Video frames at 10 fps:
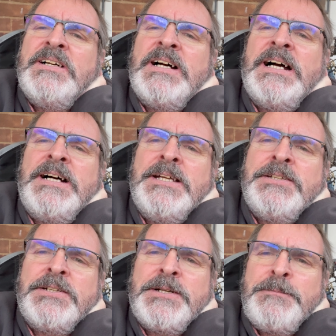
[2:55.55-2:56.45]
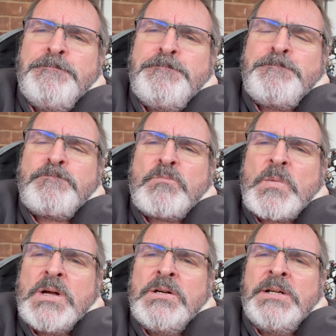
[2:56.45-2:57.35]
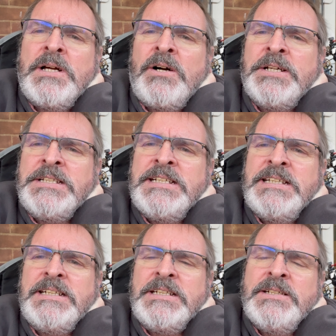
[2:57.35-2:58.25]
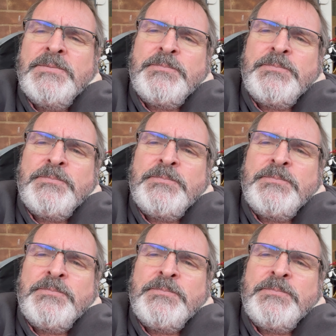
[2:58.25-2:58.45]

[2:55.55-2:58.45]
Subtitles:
And ideally,